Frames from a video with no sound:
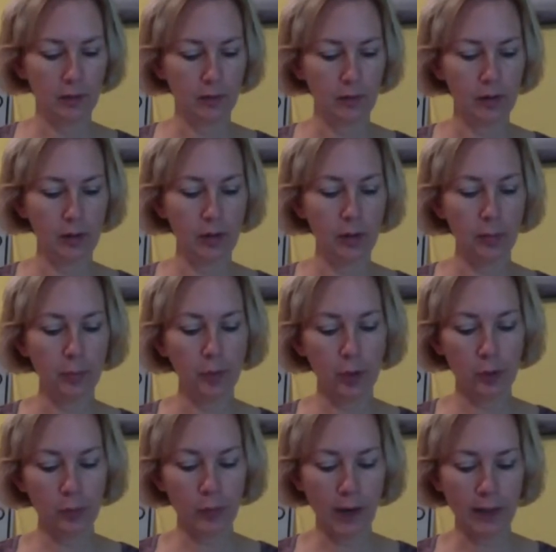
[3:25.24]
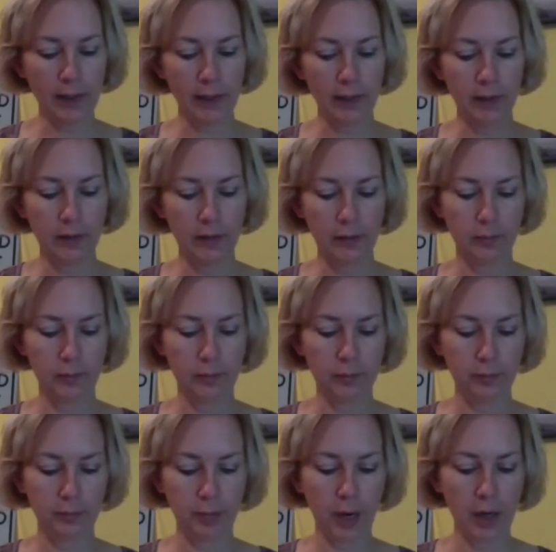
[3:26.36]
In the book writing
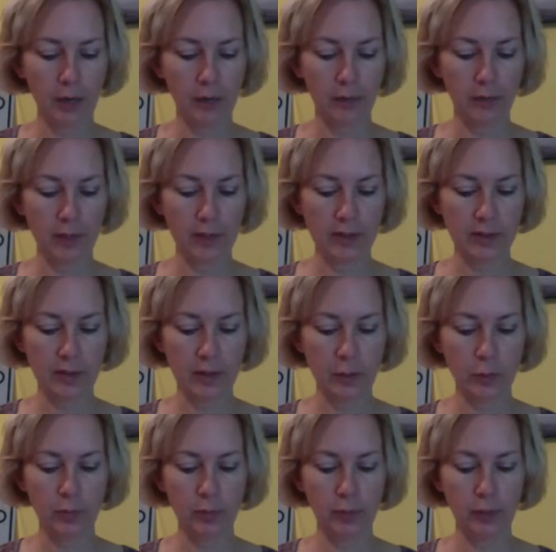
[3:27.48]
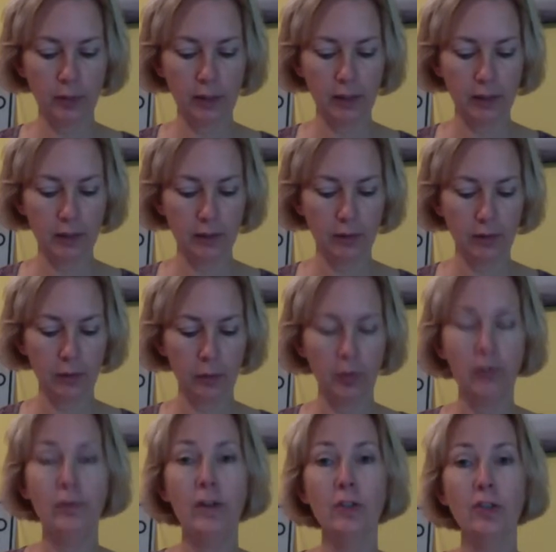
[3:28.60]
part of this would be the
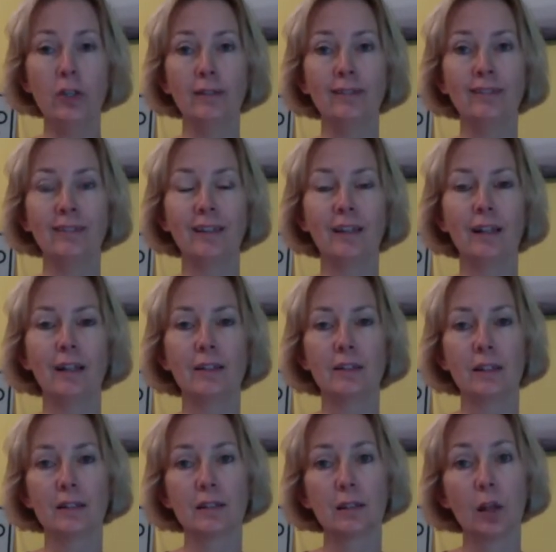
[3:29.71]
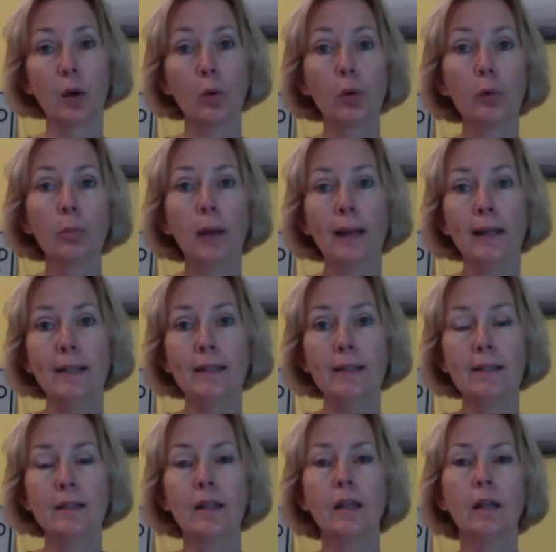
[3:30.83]
revision. It's a slower
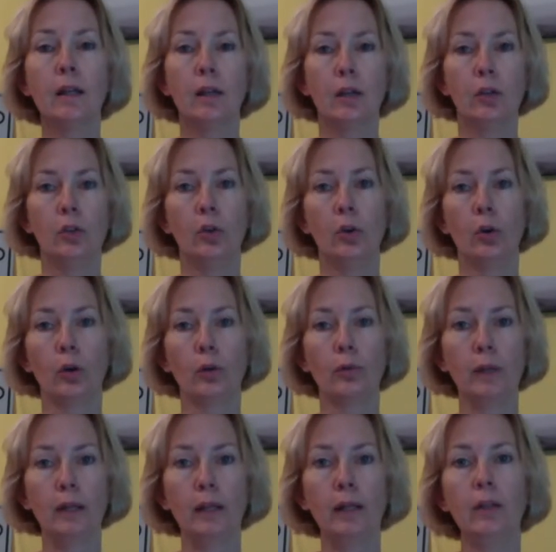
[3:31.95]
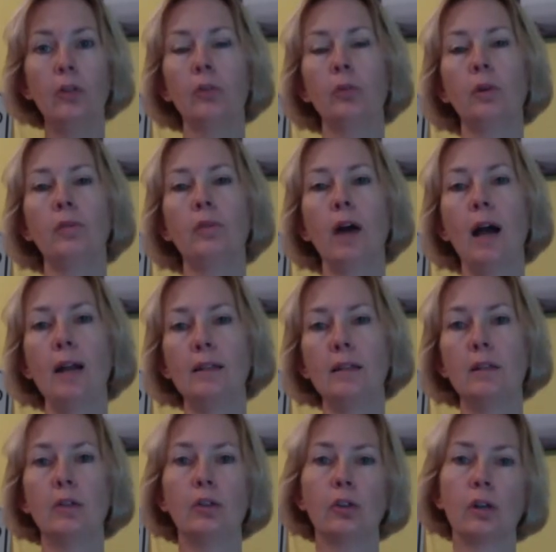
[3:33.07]
pace. You're reading, you're
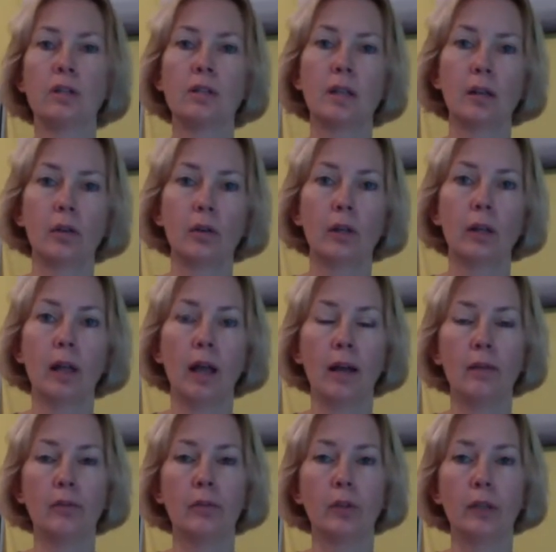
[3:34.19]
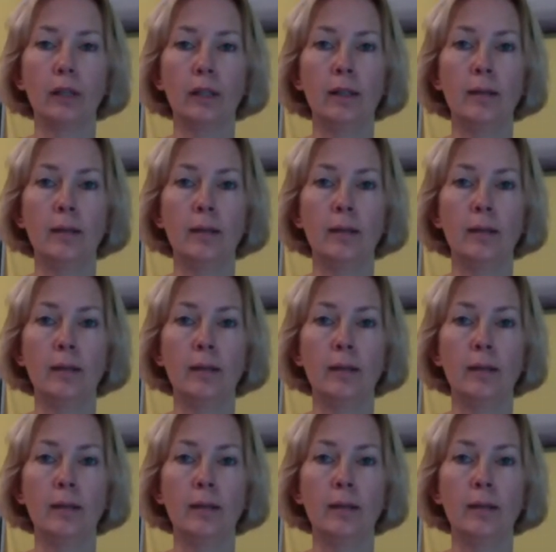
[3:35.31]
revising, you're considering every